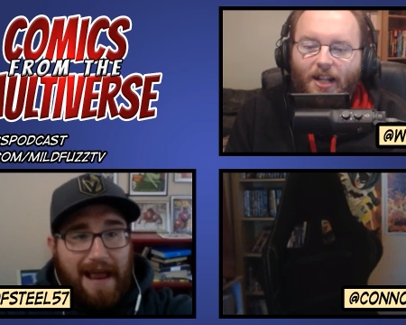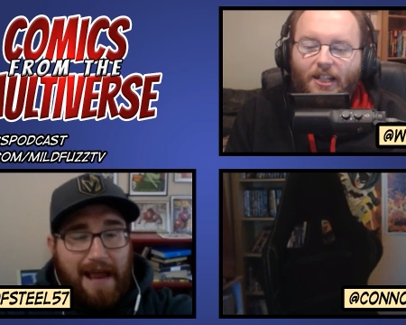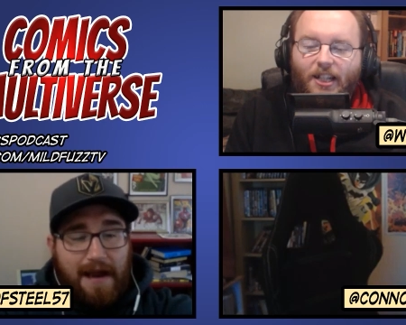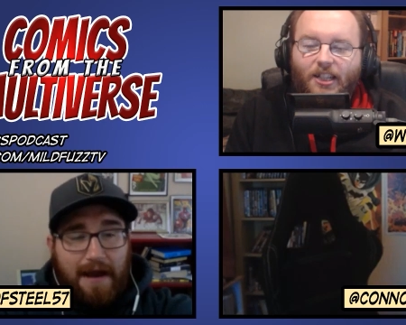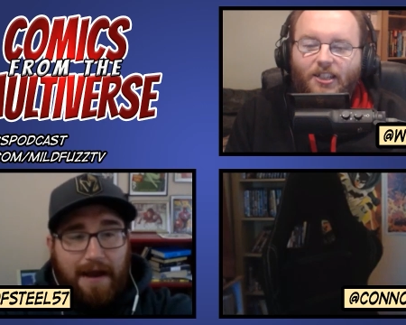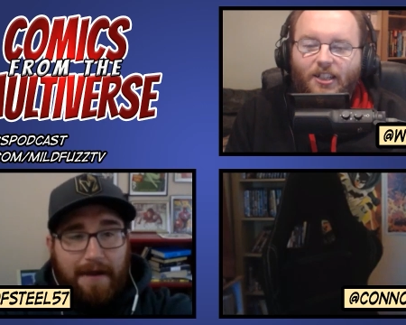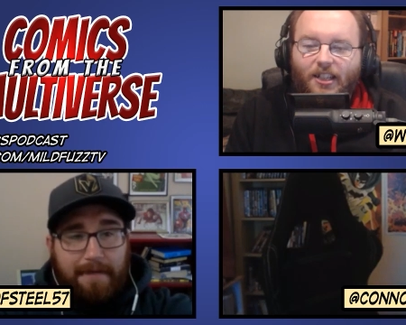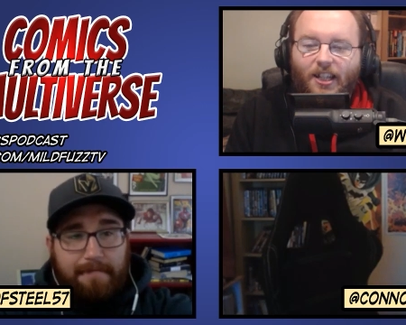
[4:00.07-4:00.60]

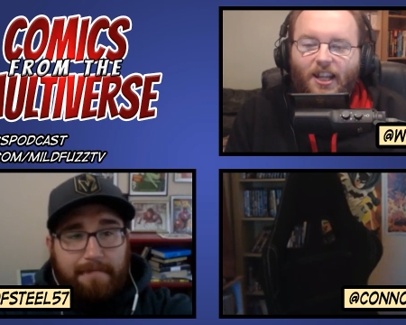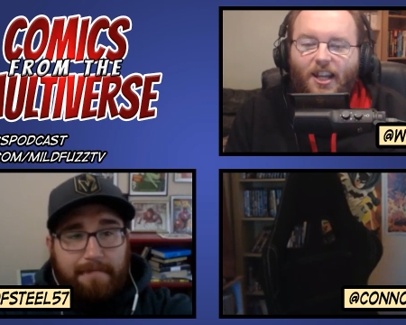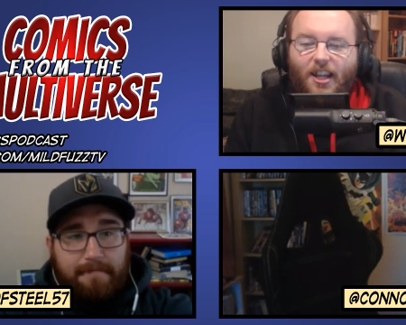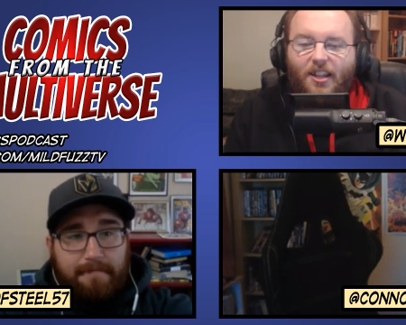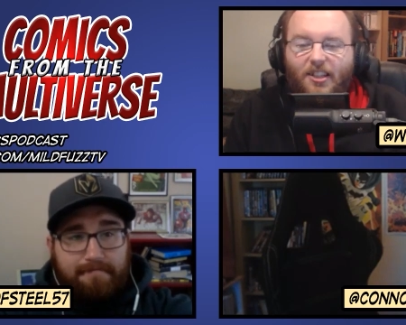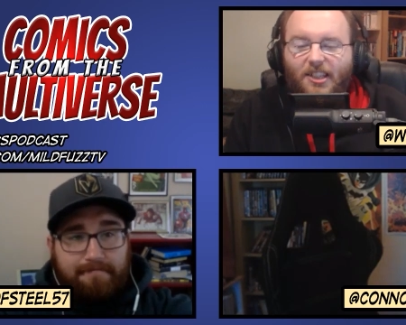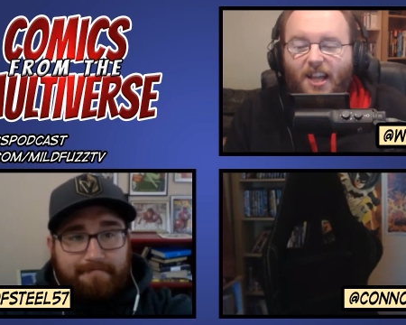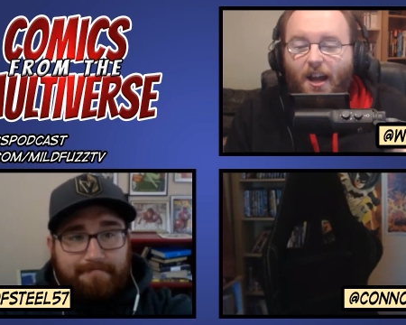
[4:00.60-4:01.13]
Speaker 1: he's like,
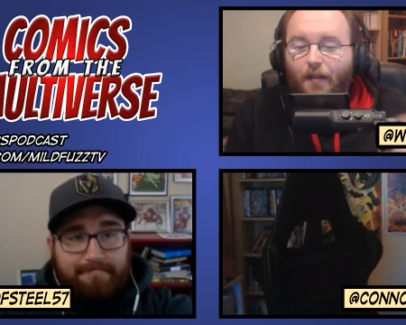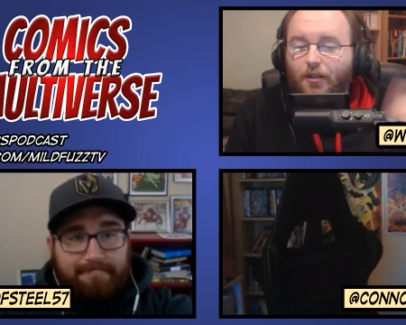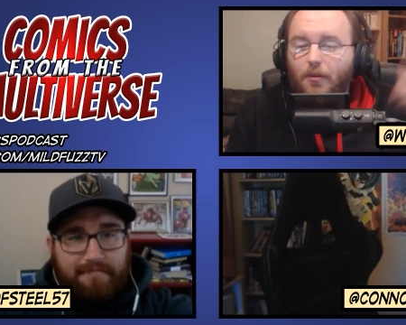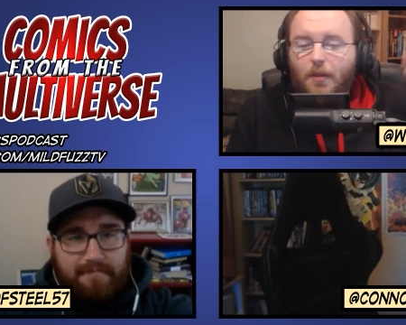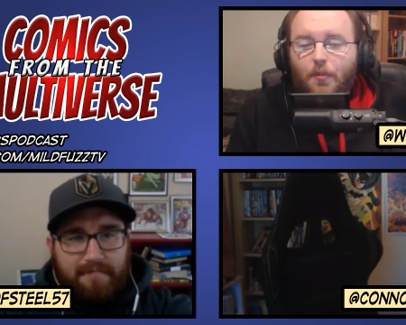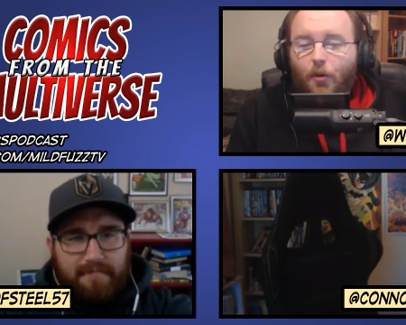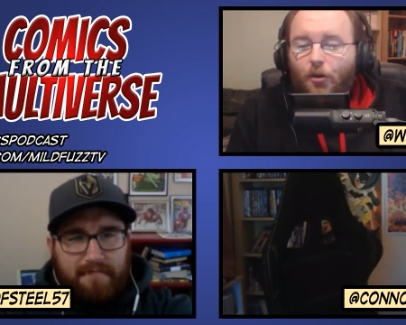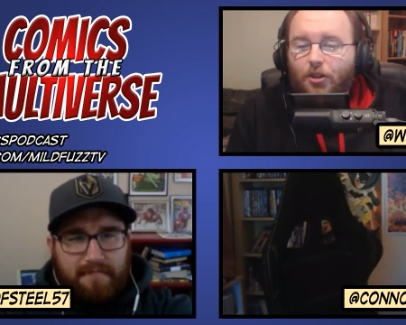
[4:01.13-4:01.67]
does it have to
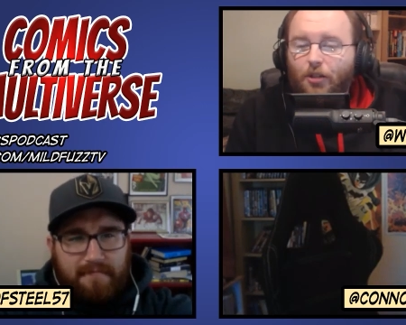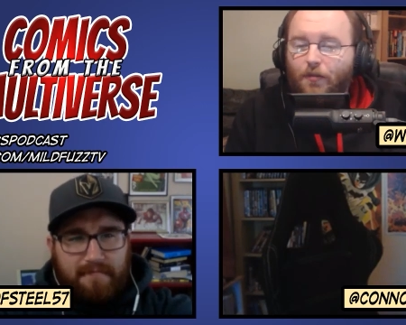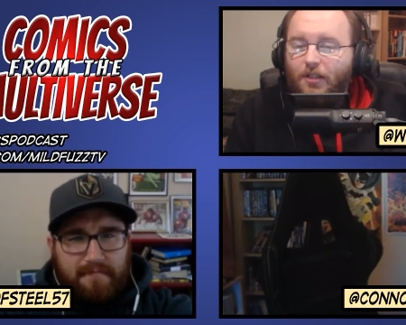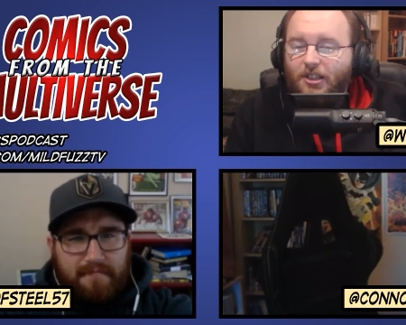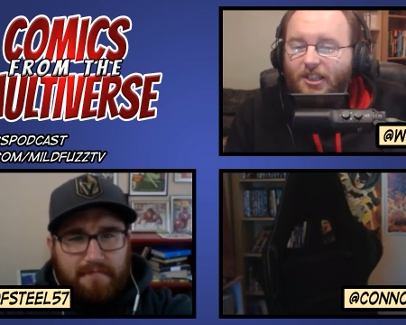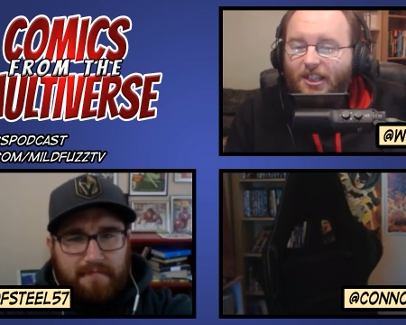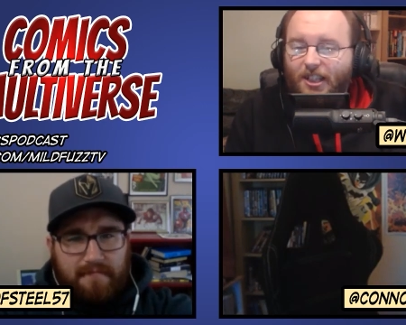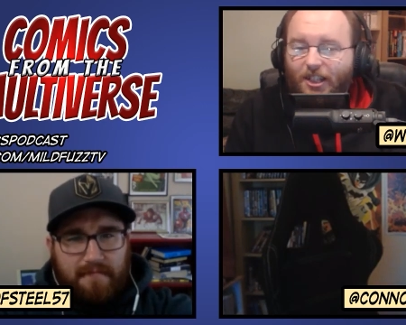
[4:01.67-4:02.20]
be both of
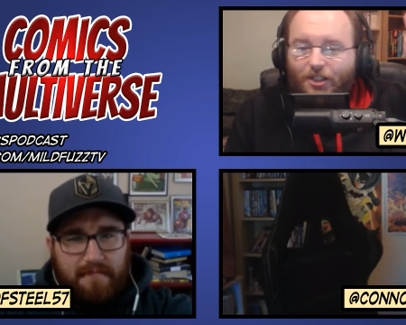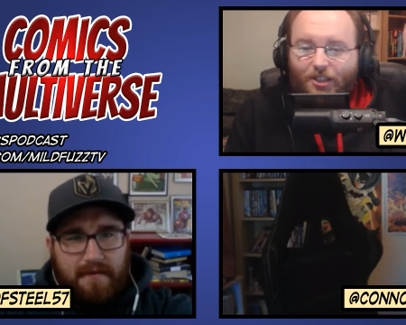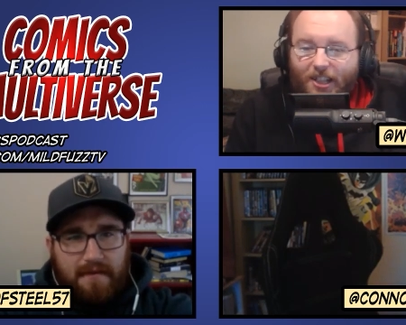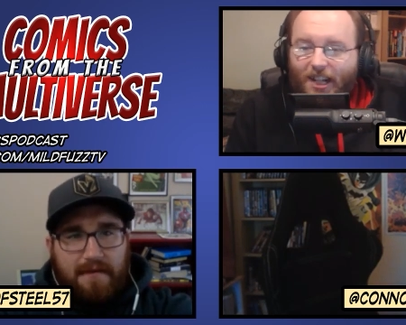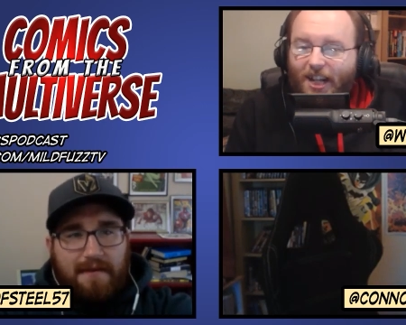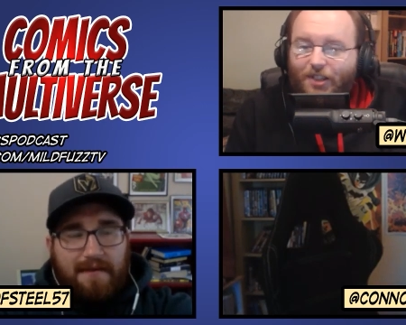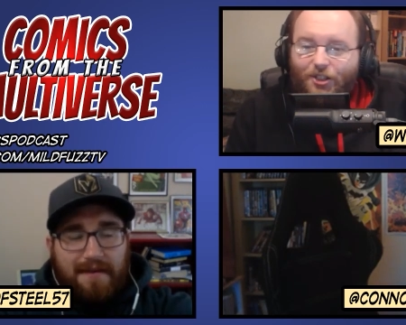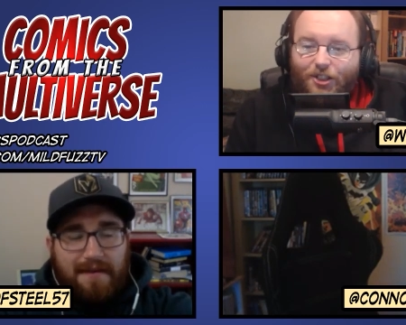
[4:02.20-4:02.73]
us? Can I,
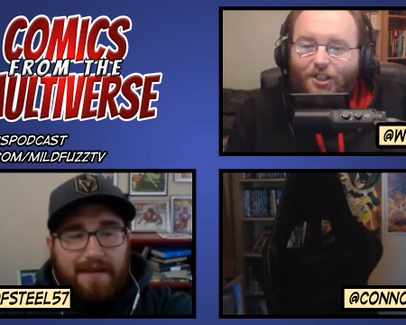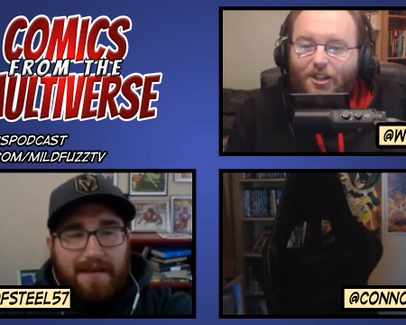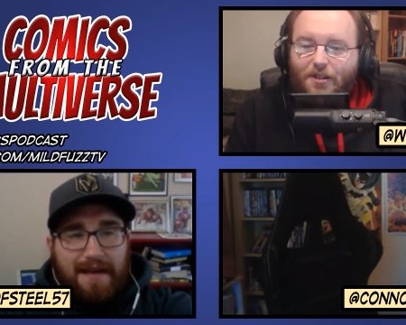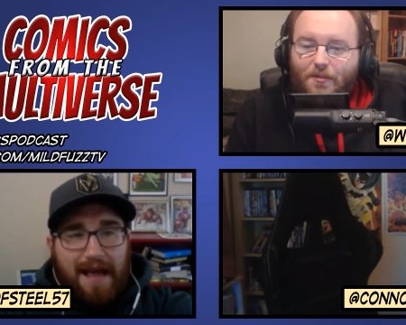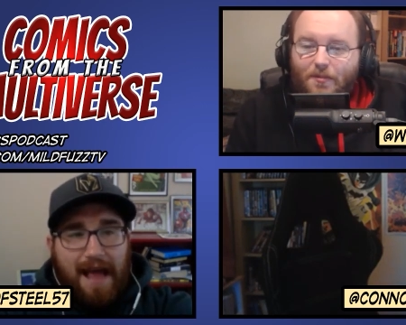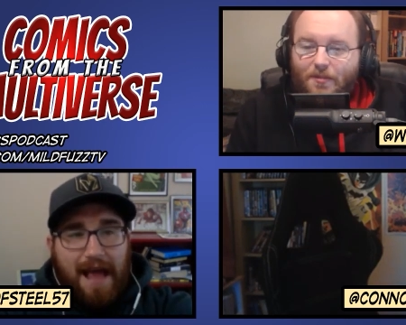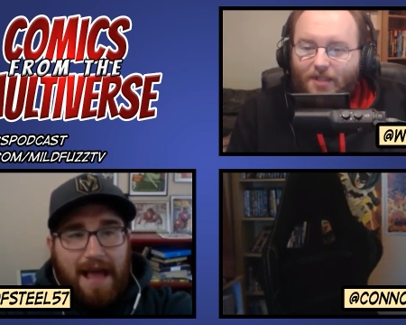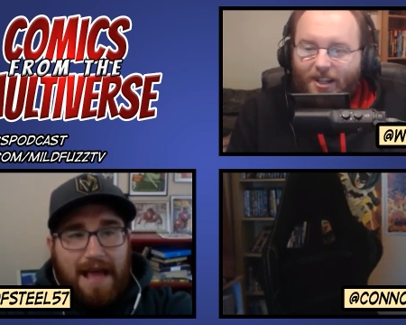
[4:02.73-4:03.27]
can I just
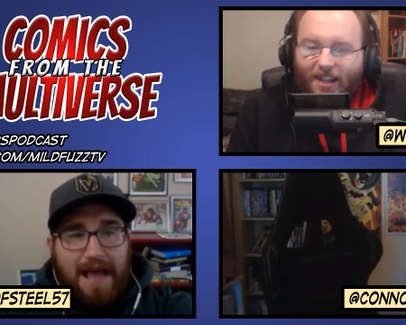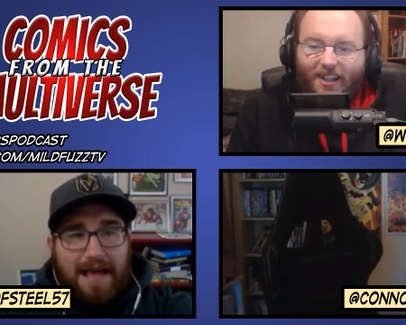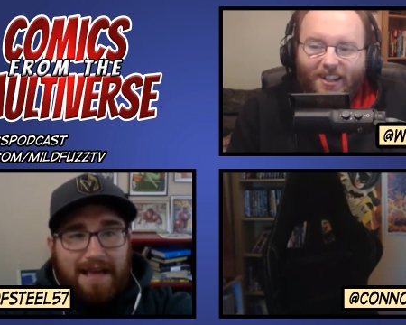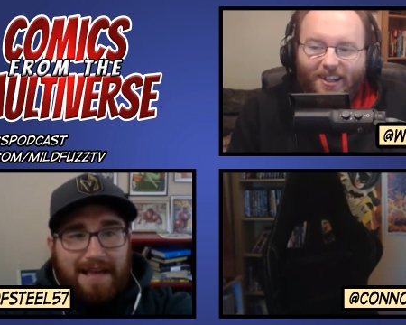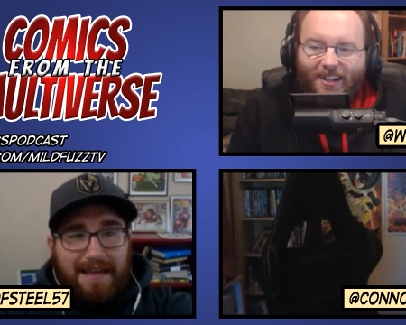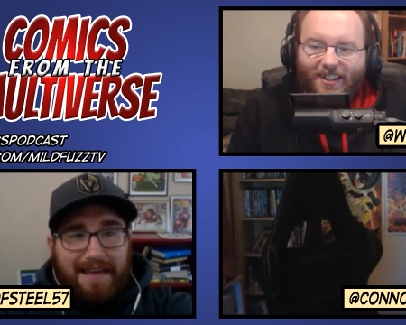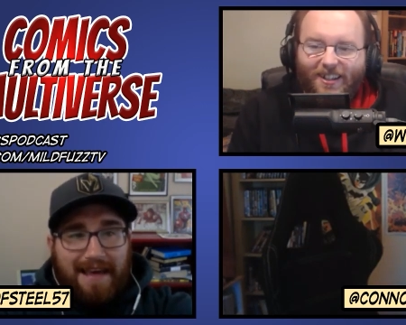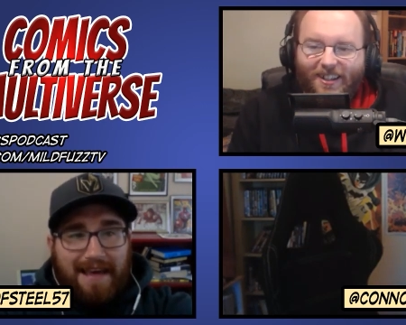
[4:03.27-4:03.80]
come?
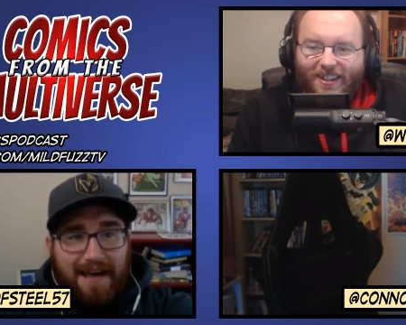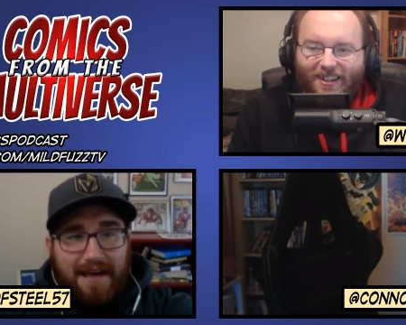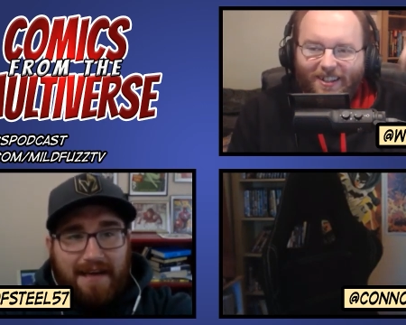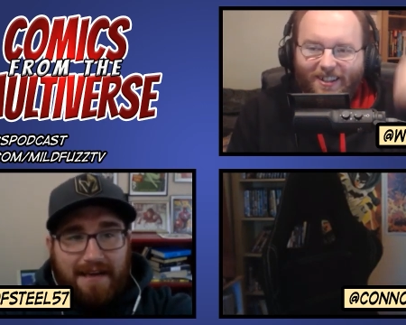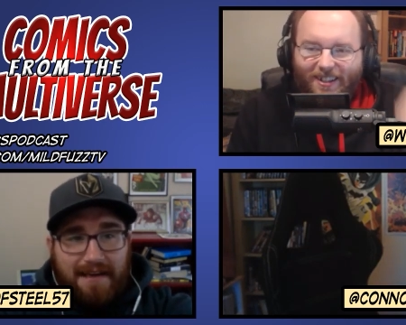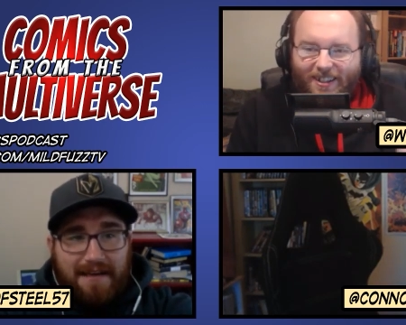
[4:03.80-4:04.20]
yeah.